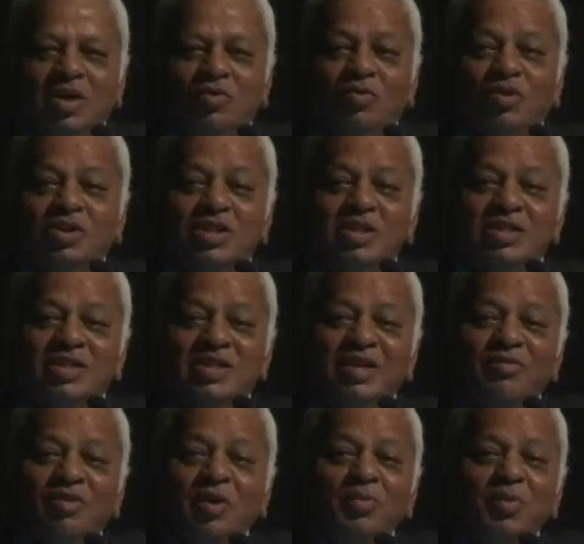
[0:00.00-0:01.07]
which is
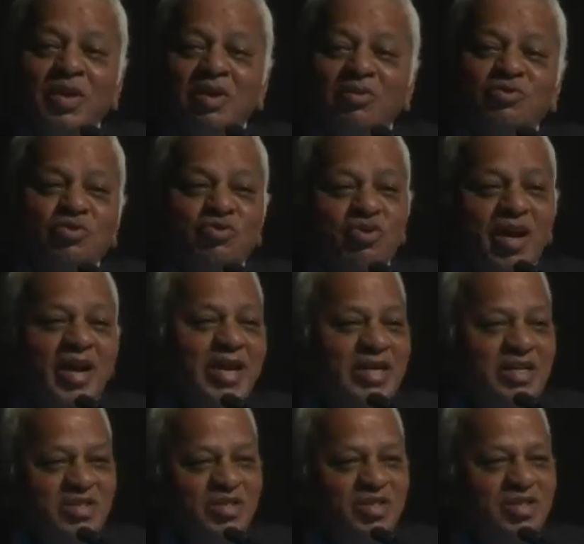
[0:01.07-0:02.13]
developing of
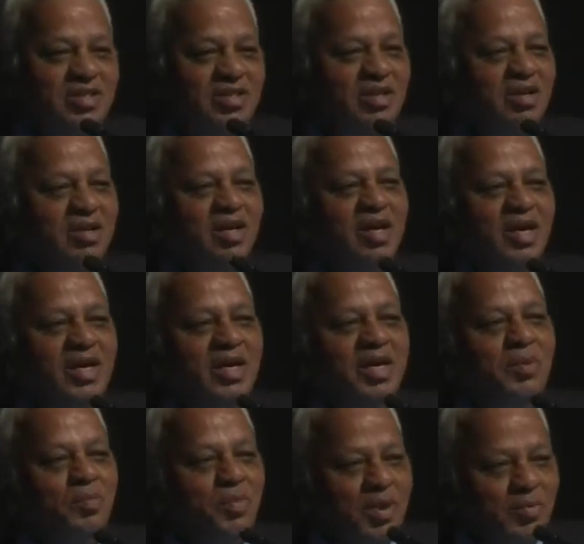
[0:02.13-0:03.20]
traits
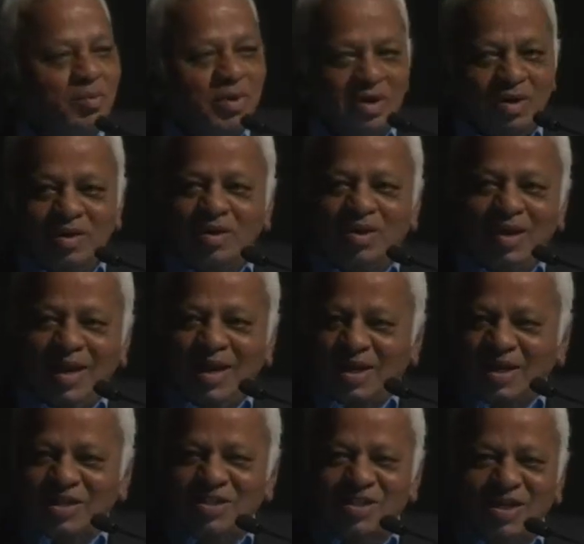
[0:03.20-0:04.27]
in people,
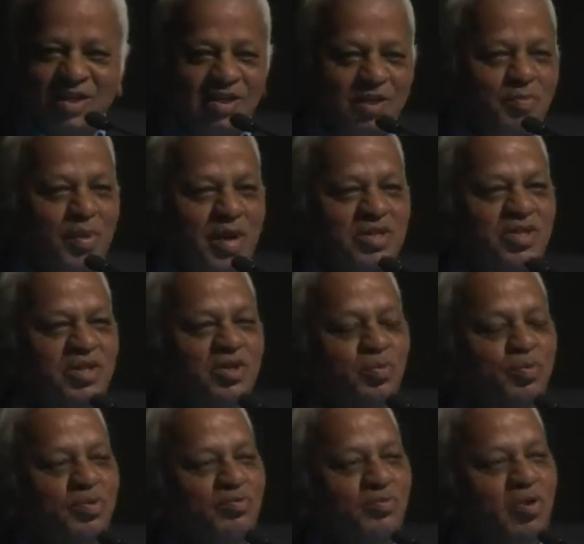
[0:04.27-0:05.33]
like I said, the passion to
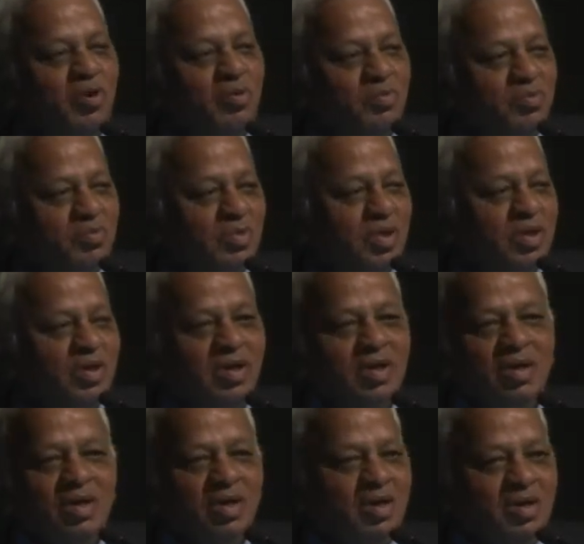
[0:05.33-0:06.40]
perform,
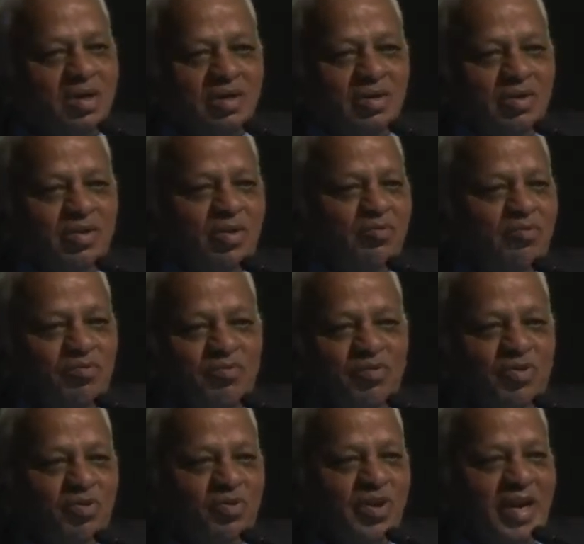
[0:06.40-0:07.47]

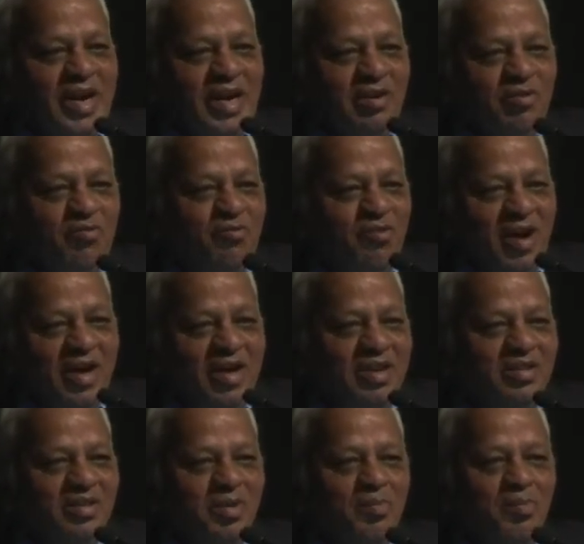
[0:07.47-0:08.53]
to create a fire
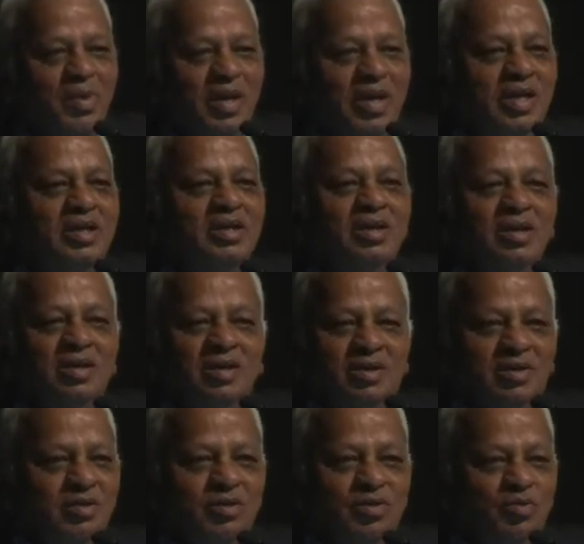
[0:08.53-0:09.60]
in the belly
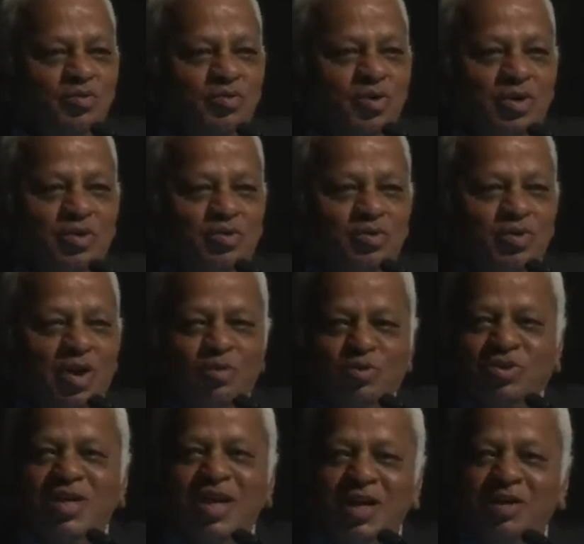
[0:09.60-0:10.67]
to an
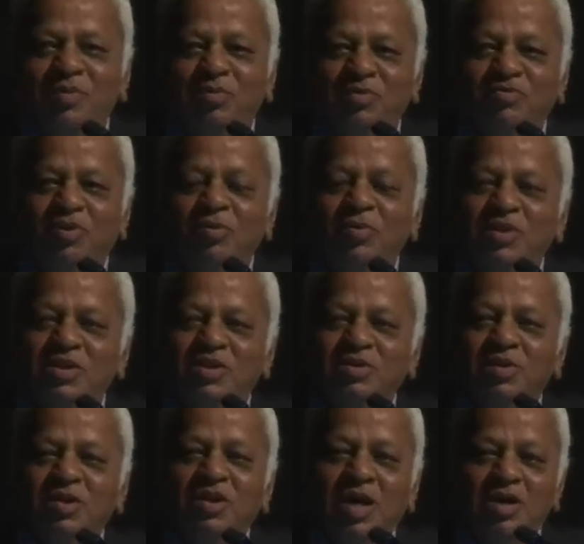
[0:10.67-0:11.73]
outstanding
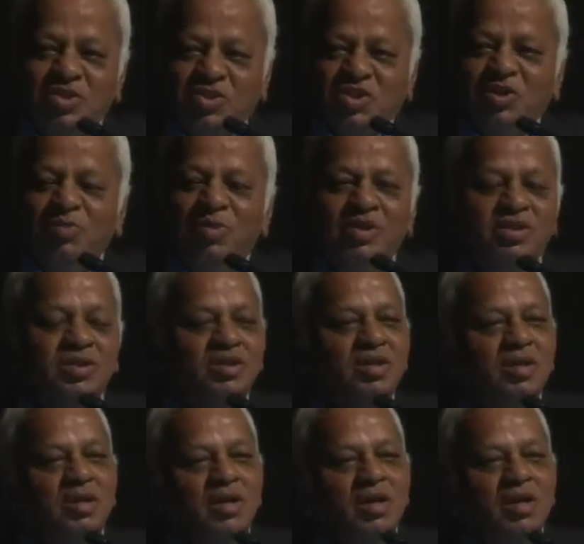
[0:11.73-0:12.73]
performance, achievements,